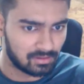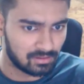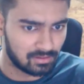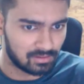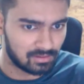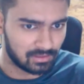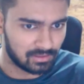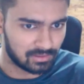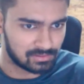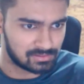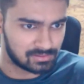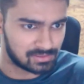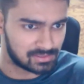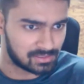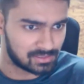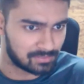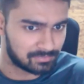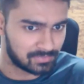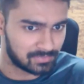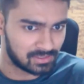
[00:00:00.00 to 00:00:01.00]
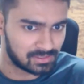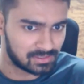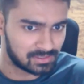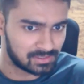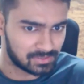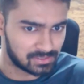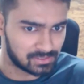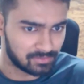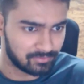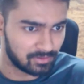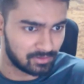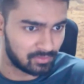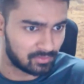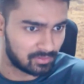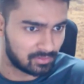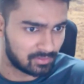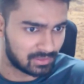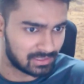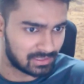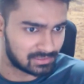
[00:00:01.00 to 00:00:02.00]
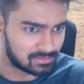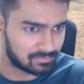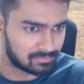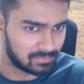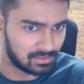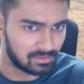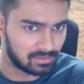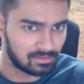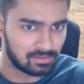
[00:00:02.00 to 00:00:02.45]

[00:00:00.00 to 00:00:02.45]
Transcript: Like, is there something specific you want to ask me